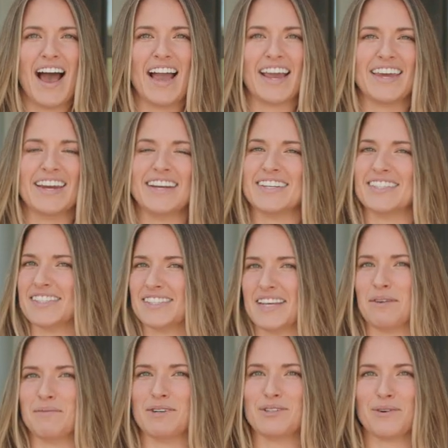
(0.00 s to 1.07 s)
I get it as a
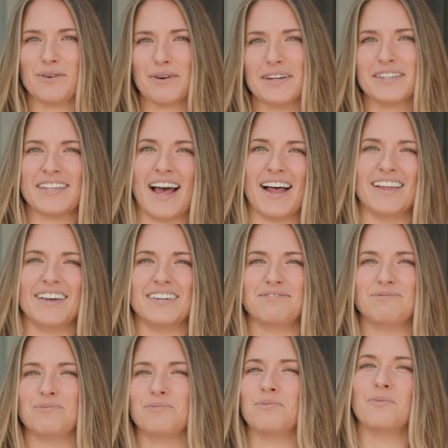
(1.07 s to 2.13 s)
sandwich or a salad